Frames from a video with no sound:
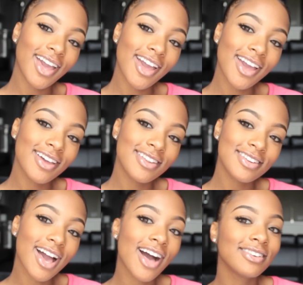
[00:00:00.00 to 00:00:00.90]

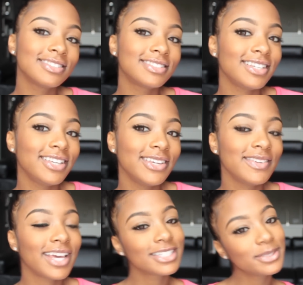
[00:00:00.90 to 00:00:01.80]
and I'll see you
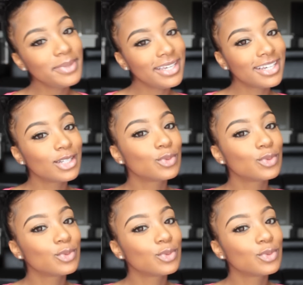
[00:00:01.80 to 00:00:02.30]
next week.